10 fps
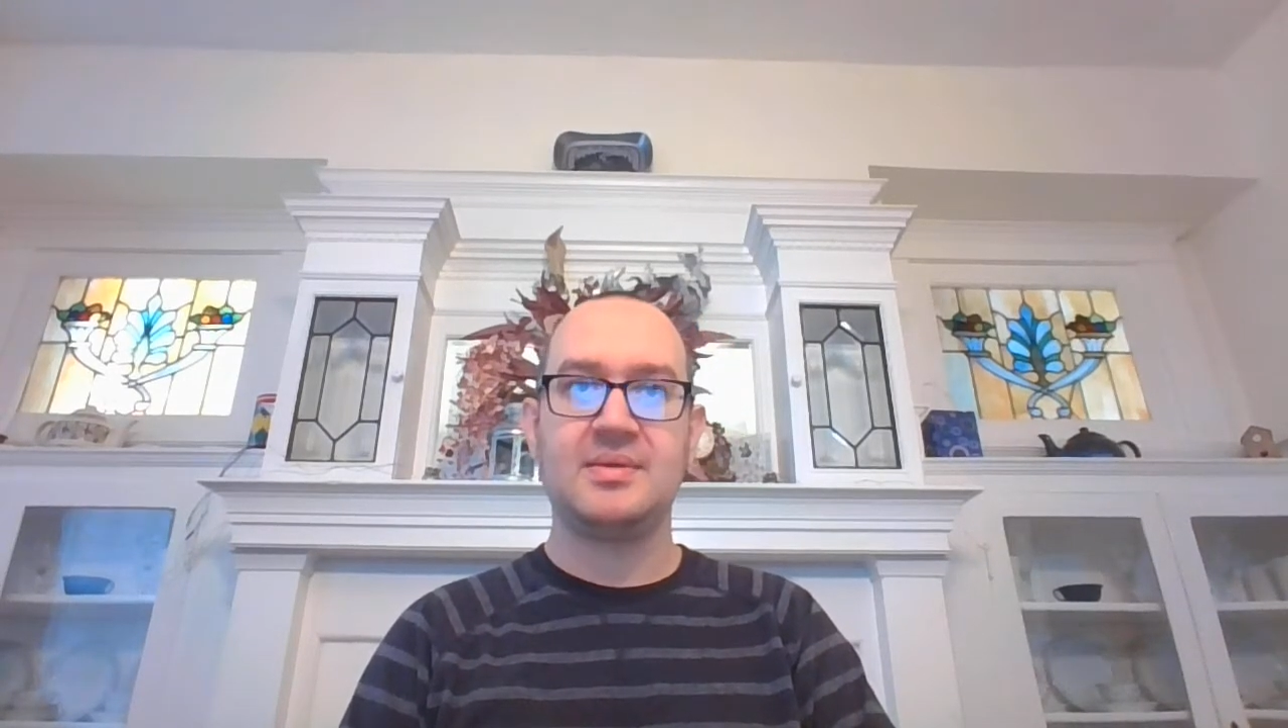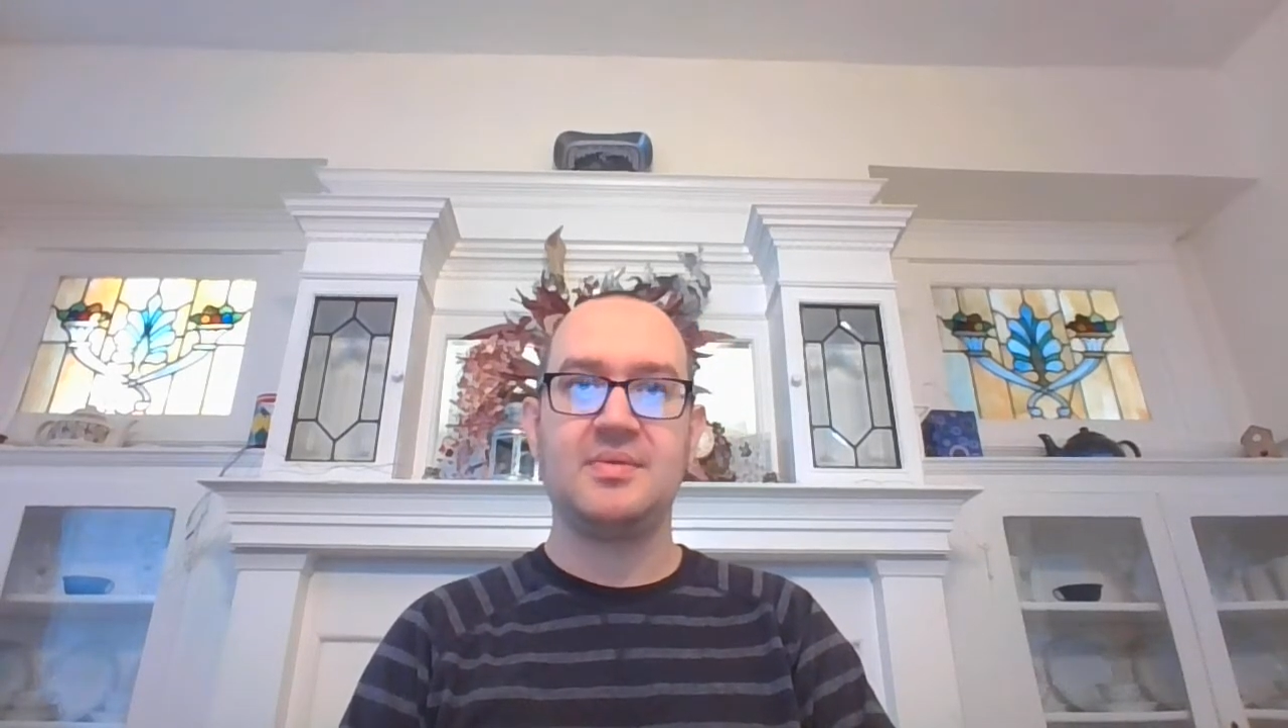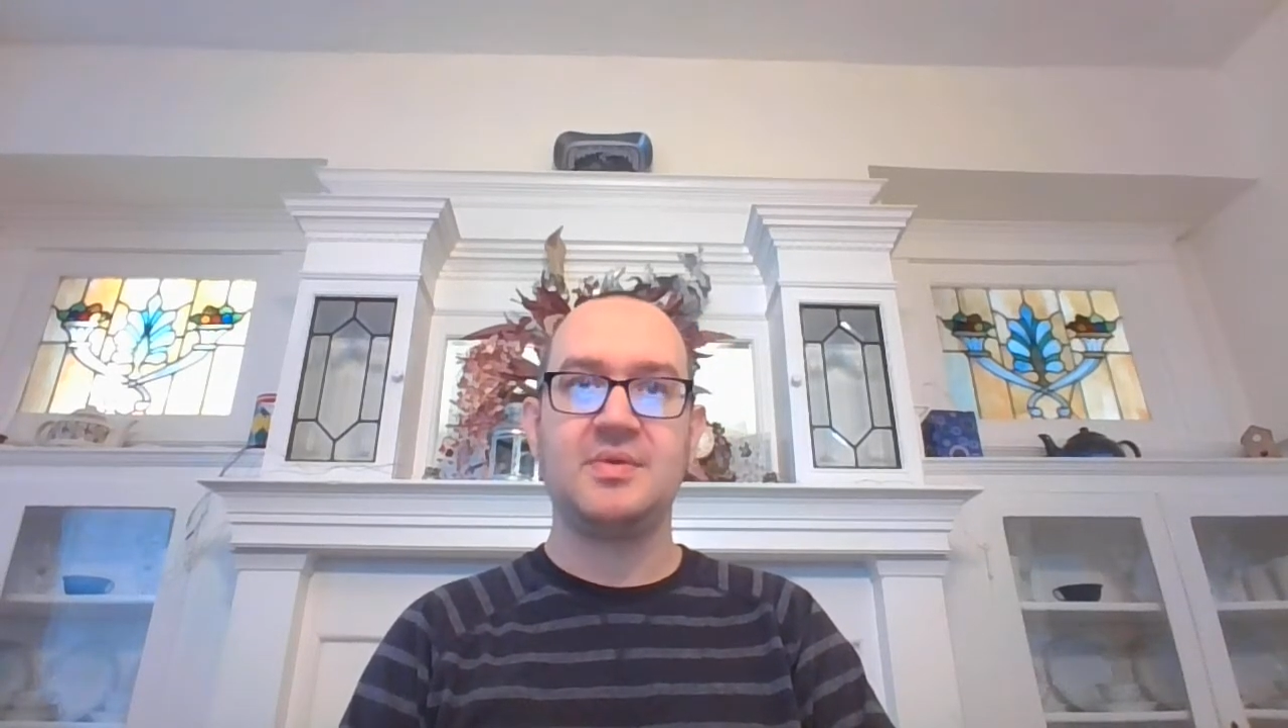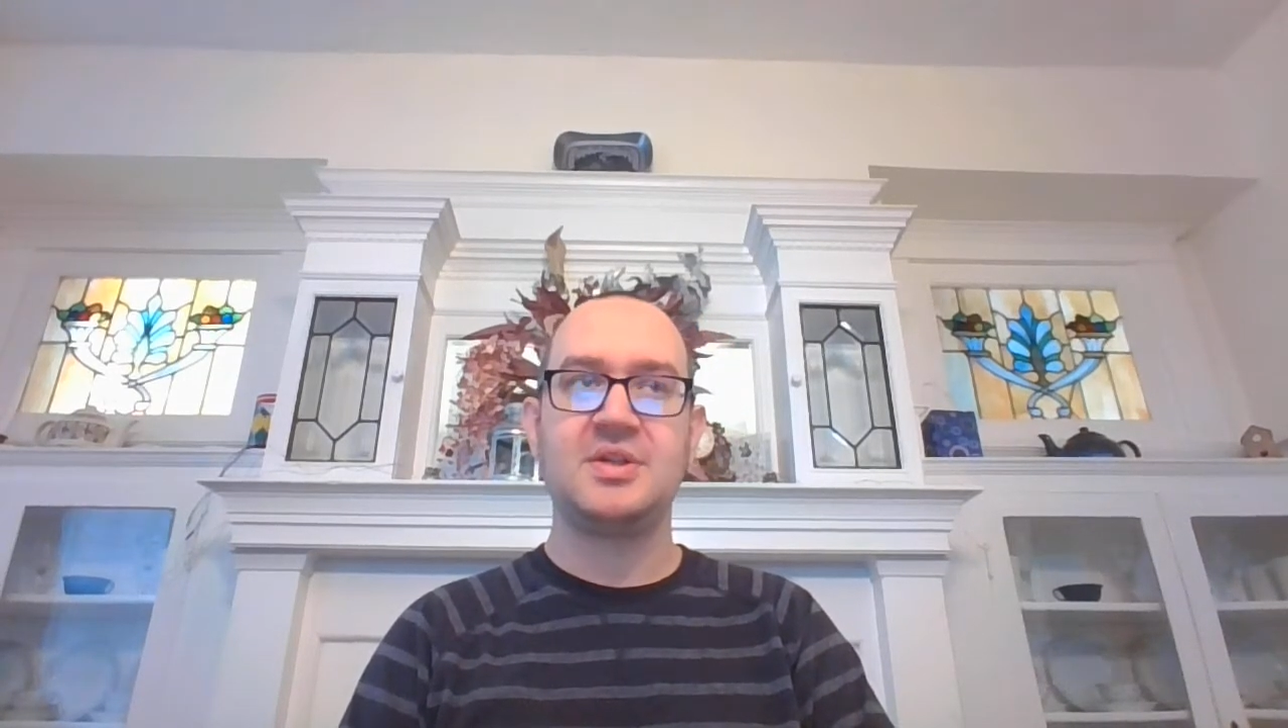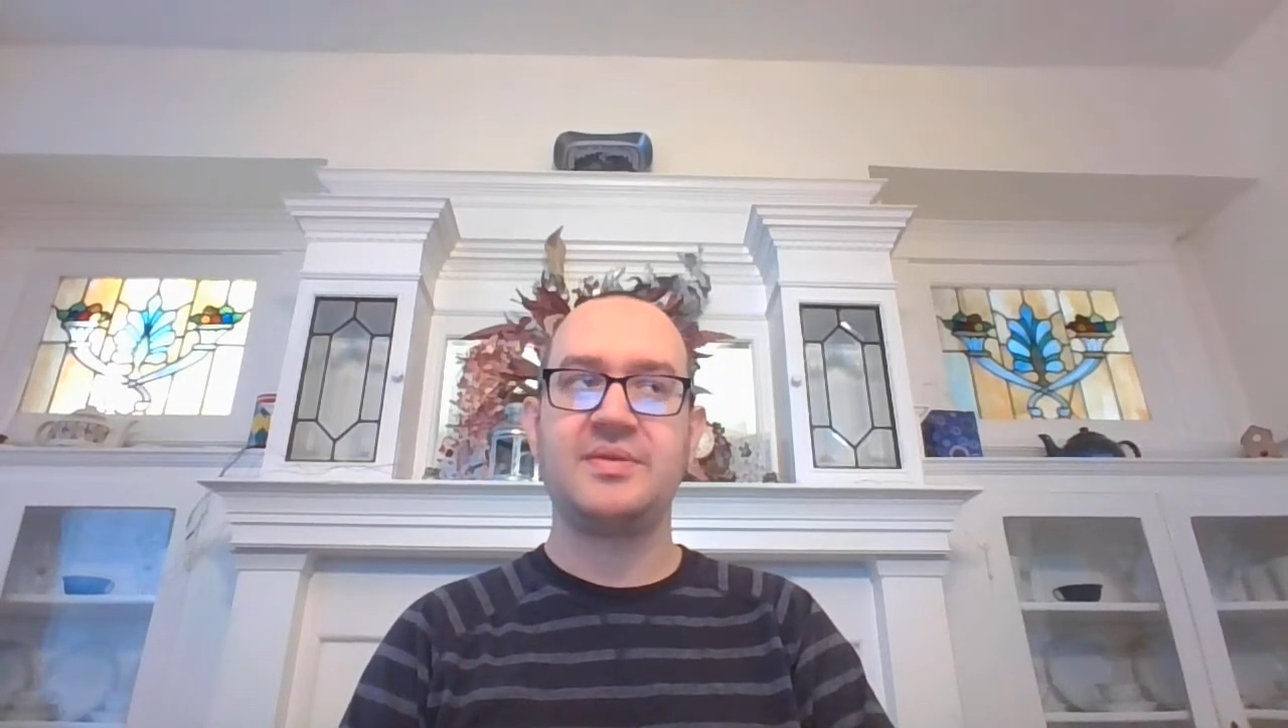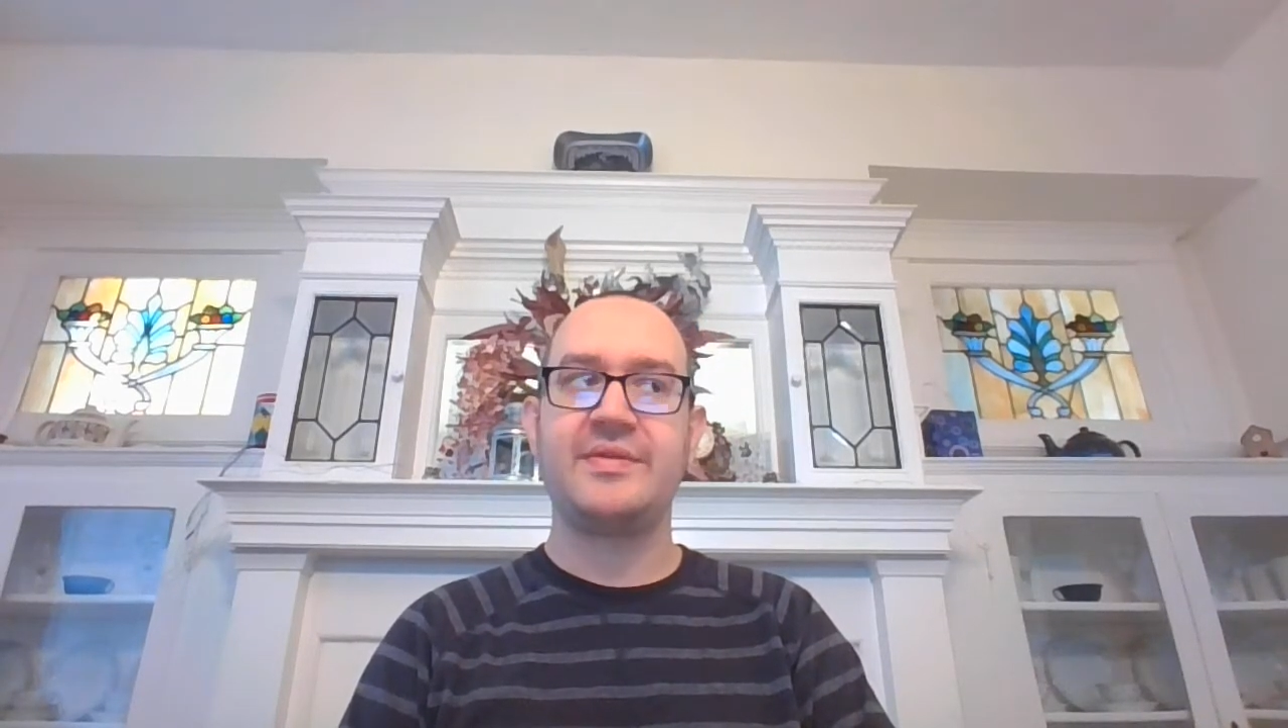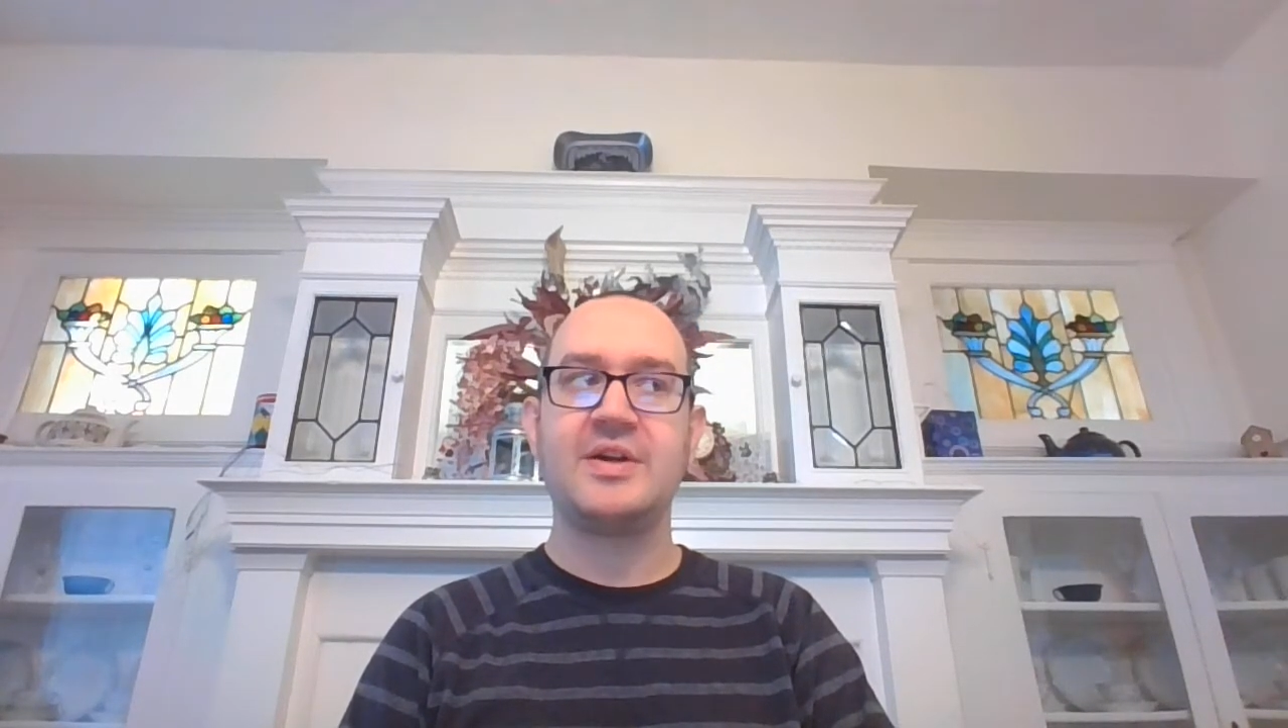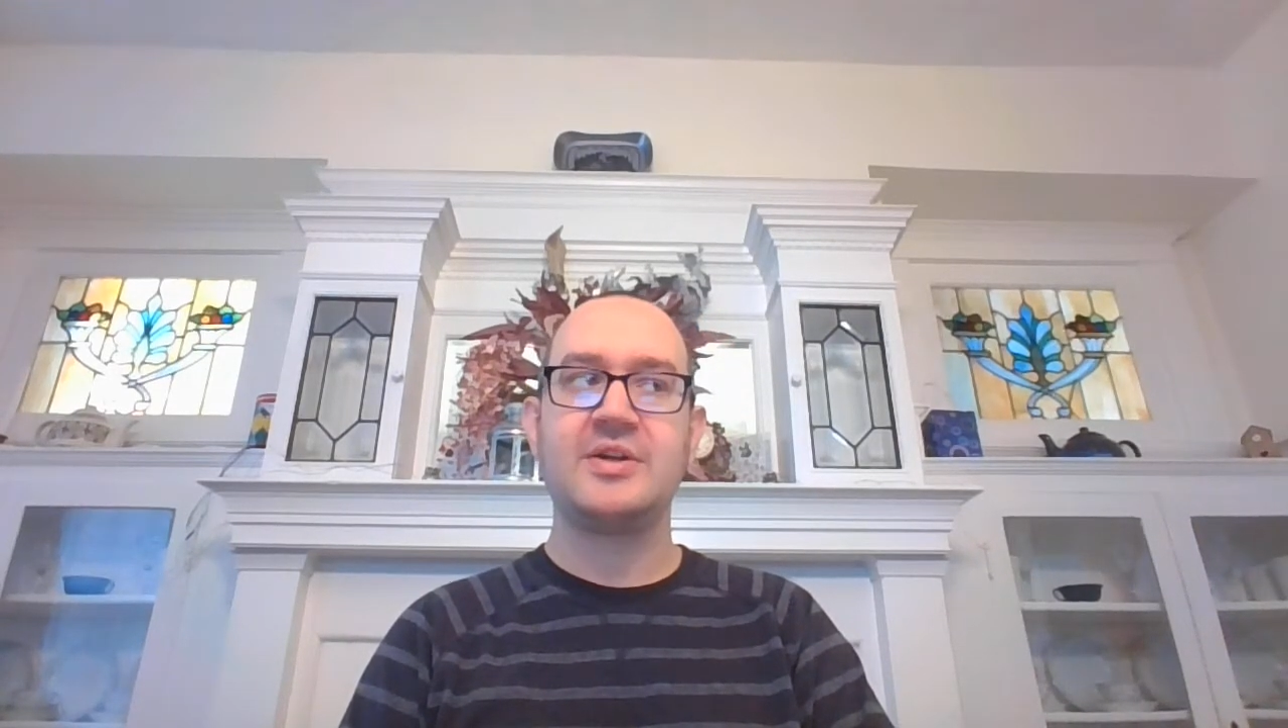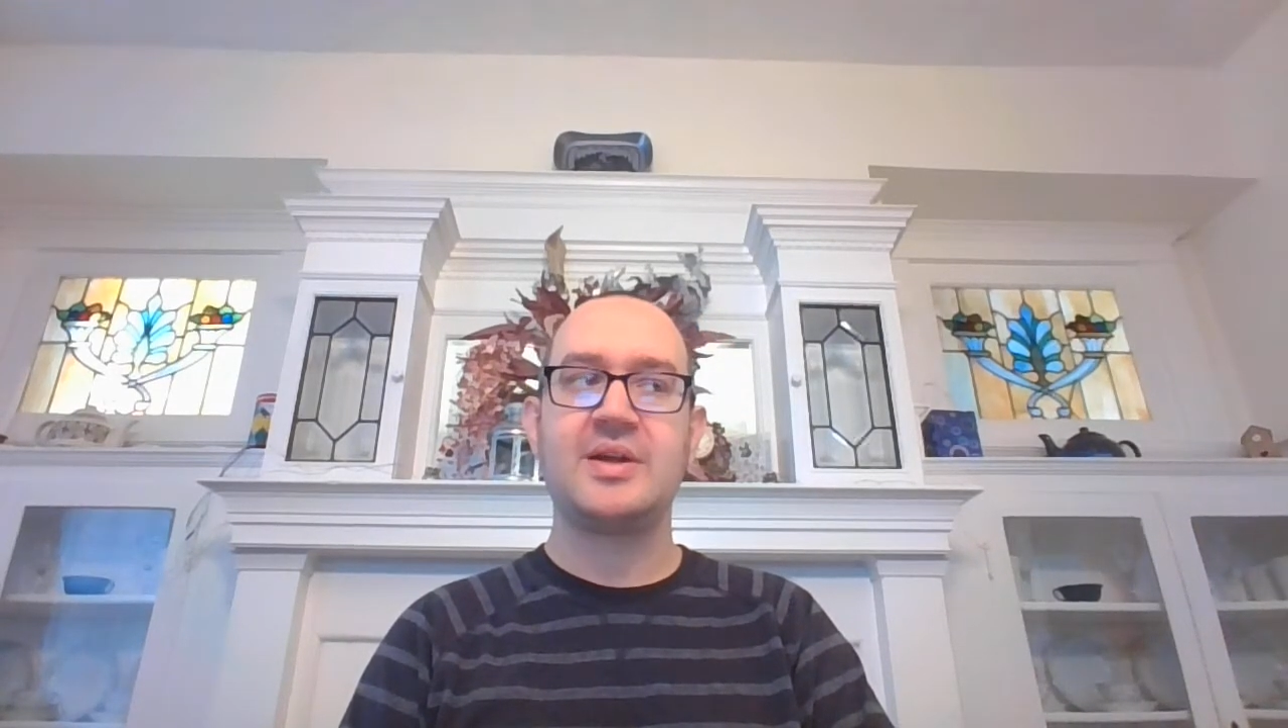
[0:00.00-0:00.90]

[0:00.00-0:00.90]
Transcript: which is a very